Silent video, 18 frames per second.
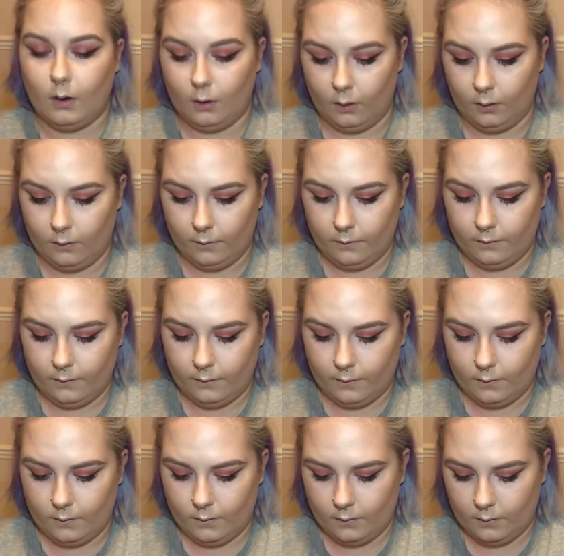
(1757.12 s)
off
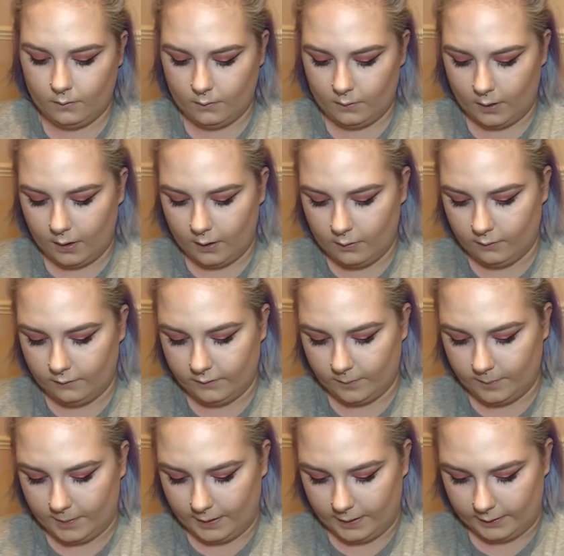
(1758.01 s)
out of
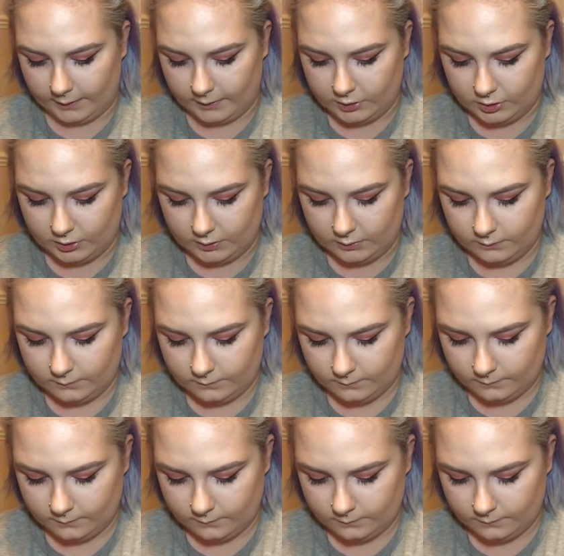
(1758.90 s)
the packaging.